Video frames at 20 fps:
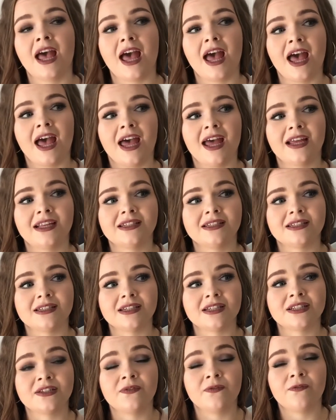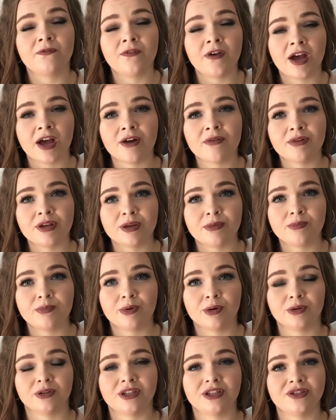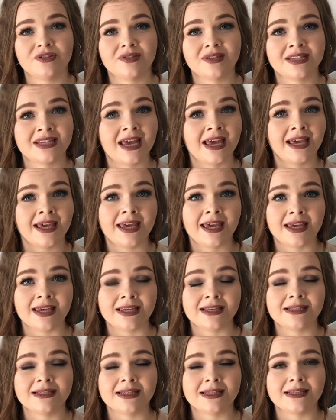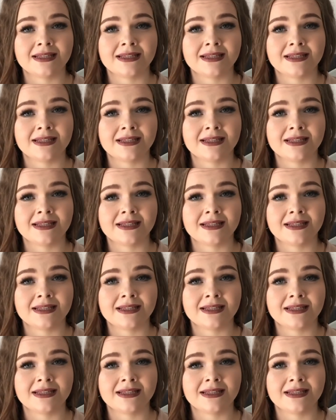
And it's very important to take it easy,